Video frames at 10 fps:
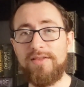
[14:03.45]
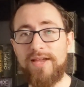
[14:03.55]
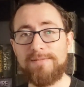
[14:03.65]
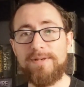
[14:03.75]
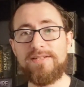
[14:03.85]

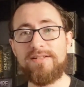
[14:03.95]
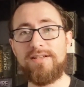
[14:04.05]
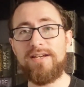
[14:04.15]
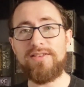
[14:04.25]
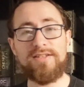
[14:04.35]
That's
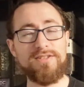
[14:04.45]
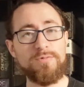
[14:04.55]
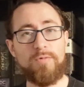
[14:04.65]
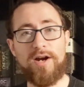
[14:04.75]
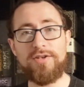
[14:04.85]
basically it. This is
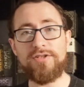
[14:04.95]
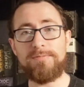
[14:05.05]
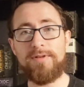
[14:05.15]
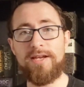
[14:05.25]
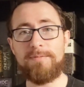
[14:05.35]
Why You
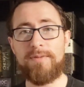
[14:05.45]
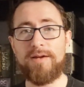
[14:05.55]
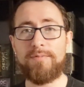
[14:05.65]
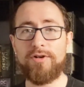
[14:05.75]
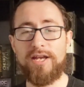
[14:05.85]
Should Play It by
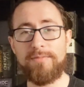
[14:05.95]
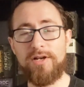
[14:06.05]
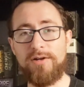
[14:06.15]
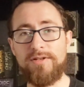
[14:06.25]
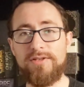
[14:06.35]
Board Game
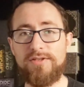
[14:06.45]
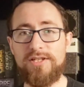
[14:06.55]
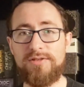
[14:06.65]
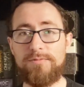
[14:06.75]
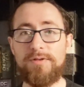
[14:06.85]
Co. in
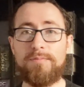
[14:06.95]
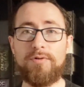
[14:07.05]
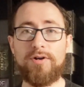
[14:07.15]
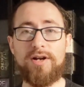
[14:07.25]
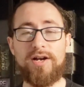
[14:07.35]
association with
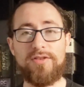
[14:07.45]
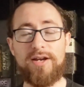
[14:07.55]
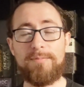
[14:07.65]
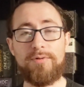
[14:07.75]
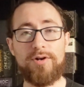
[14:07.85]
Board
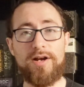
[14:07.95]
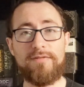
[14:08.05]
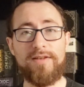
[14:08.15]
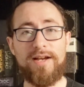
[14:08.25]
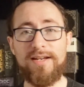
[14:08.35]
Online, Board
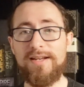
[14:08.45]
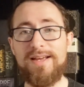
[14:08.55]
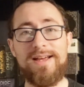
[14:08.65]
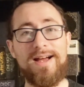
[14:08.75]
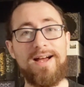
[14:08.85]
Offline.
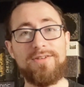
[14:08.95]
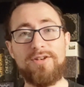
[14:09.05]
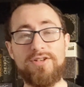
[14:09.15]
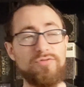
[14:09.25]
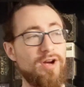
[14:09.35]
You
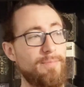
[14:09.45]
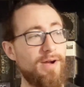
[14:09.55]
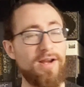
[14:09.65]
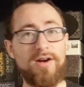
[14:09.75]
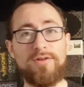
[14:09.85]
can drop
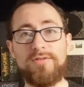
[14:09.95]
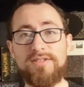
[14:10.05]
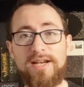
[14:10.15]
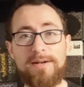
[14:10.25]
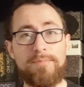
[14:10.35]
by our own
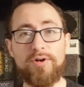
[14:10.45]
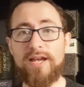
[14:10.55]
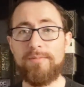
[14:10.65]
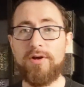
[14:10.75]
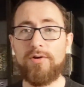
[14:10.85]
site,
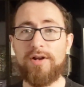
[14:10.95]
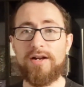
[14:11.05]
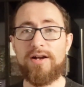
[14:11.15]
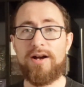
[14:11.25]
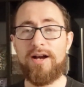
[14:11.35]

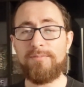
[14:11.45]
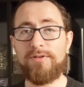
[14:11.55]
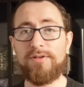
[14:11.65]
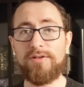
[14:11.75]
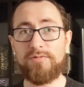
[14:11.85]
boardgameco.com.
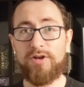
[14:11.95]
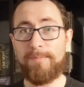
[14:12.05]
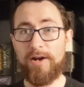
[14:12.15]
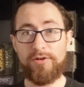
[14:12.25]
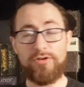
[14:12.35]
You can drop
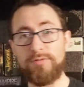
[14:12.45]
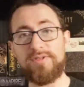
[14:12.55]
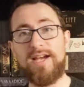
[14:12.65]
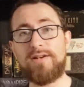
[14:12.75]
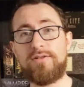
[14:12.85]
by our YouTube
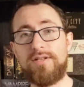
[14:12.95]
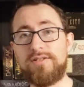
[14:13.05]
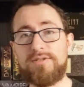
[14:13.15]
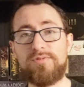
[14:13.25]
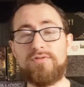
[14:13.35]
channel
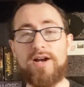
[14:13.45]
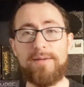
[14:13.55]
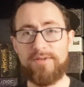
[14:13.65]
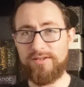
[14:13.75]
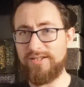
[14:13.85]
and
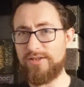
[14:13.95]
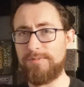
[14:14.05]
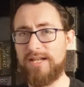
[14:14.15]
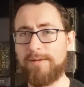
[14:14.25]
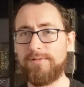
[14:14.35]
subscribe. The link should
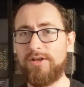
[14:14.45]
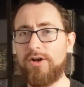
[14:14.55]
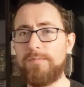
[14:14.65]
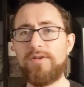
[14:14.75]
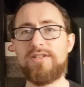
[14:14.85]
be down
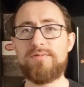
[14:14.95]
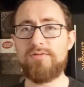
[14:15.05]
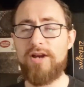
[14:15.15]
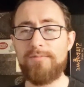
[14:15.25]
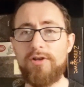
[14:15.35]
below. You can
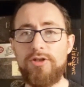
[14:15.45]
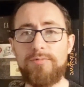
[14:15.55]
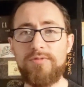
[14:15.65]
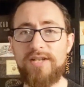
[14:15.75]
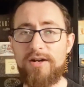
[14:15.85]
subscribe to our
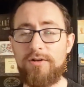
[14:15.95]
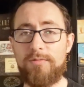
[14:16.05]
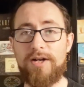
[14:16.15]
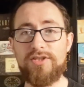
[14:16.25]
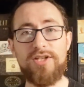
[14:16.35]
YouTube channel and
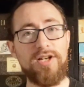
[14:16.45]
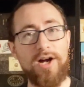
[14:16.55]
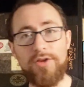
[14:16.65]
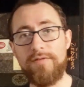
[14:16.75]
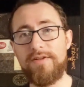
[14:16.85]
watch
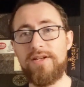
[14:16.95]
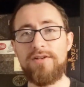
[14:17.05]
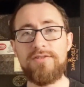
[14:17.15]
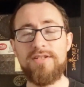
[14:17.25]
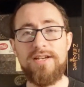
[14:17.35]
other
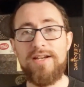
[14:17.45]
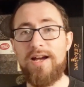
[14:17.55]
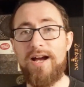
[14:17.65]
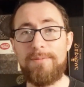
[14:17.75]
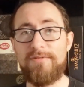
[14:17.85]
videos.
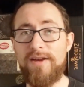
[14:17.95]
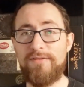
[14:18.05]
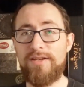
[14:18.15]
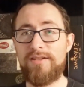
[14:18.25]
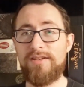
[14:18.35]
If you have
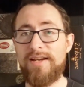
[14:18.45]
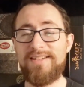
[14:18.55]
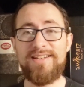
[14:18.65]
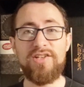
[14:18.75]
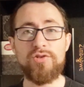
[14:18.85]
any
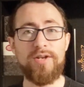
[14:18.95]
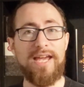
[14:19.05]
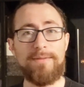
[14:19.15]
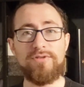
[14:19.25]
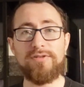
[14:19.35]
ideas or
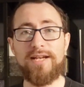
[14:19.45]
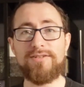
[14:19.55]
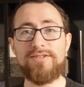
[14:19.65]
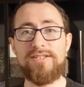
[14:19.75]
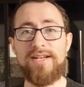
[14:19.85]
games you'd like
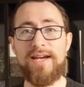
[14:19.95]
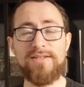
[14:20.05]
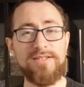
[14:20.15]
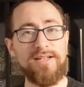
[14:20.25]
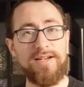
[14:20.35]
to see
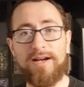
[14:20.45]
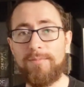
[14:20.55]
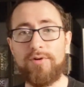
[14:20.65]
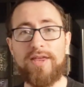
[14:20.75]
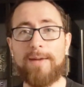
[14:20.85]
next, I'm
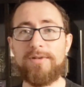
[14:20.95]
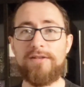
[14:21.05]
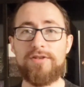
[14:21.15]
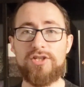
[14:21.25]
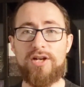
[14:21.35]
more than happy to
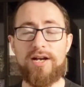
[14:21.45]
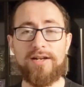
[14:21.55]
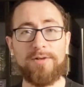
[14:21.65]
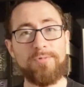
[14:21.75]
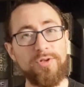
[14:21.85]
give it a shot.
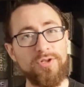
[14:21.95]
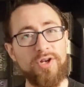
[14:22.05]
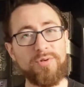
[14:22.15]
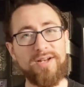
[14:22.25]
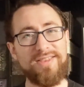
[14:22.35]
I will
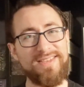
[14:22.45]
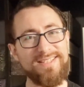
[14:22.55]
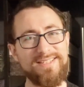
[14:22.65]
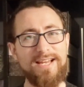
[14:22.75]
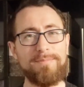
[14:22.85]
note in this
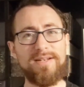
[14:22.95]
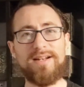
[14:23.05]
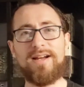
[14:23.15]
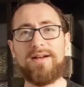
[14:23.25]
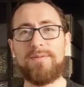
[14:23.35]
segment,
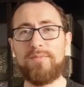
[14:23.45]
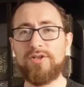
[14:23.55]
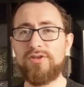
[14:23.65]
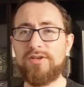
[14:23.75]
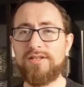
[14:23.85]
more
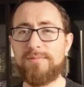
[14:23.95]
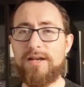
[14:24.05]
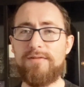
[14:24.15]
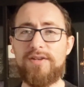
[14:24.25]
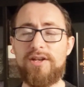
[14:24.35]
so than some of my
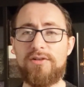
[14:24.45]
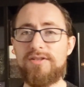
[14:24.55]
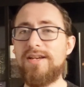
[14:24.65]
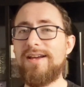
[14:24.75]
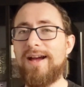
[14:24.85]
other
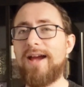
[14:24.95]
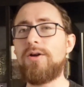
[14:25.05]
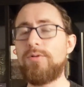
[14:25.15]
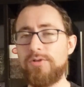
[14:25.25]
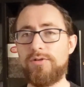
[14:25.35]
videos, I
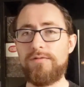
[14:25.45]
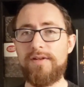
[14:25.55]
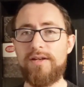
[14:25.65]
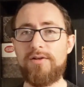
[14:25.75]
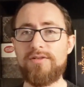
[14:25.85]
only do
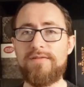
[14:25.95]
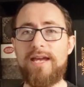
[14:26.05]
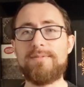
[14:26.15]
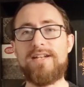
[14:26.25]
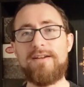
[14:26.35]
videos of
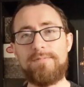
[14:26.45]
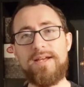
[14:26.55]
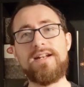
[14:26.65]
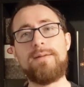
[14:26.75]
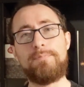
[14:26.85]
games that I've
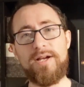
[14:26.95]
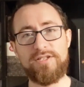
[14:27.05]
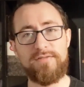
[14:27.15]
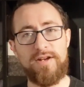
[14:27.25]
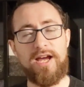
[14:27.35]
played a
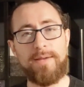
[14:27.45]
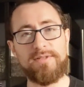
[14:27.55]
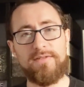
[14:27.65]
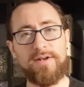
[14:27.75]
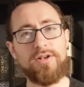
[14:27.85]
bunch of
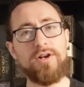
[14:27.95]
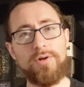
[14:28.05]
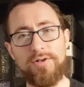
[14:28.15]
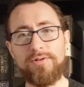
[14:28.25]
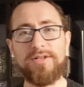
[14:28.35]
times. If I'm going to
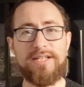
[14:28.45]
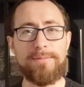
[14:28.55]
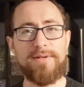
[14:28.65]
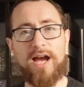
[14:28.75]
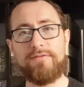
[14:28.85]
go into a
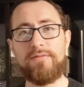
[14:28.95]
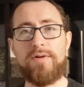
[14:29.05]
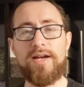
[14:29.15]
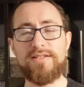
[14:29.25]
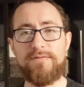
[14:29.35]
deep dive of
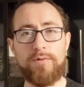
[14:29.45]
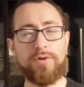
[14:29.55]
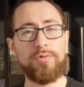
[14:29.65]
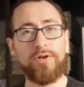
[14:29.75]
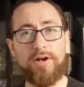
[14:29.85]
why it's for
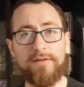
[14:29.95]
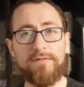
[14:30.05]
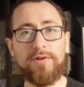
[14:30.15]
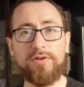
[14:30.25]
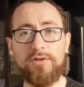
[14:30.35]
you or not
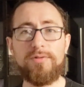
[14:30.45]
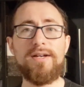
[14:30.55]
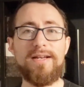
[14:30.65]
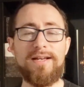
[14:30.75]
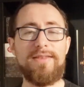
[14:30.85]
for you,
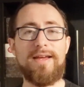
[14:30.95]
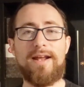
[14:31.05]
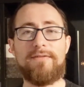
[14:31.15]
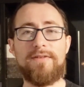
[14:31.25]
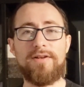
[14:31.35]
then
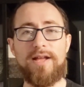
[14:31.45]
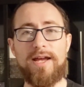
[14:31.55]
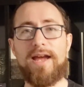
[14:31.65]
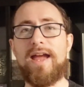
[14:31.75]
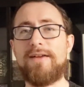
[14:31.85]
I feel
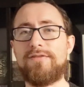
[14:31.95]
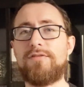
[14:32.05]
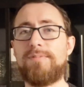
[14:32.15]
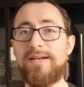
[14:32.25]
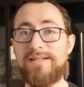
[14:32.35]
I have to
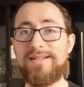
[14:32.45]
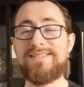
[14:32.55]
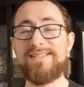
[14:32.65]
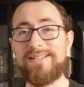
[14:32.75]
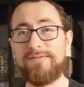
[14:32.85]
have played it a
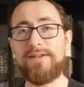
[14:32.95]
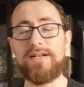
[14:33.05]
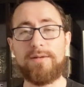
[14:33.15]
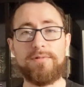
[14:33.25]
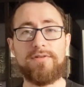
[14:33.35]

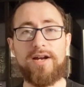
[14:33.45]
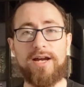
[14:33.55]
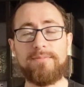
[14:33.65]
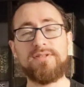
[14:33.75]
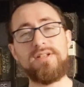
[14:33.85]
significant number of
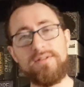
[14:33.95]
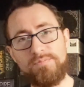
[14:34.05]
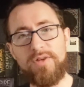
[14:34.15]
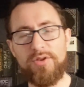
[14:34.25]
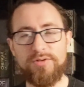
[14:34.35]
times,
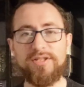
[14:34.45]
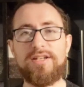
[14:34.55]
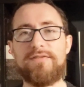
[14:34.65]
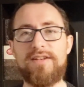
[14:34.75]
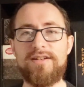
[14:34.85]
although
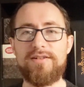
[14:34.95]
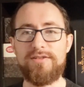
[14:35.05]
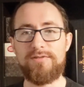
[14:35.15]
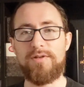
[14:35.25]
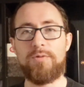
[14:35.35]
significant
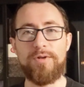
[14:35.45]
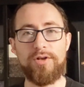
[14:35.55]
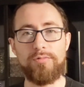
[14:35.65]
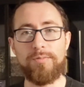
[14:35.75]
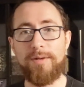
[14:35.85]
is a
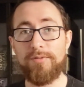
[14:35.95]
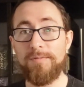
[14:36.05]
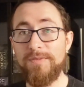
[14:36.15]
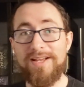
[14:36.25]
wiggle room number.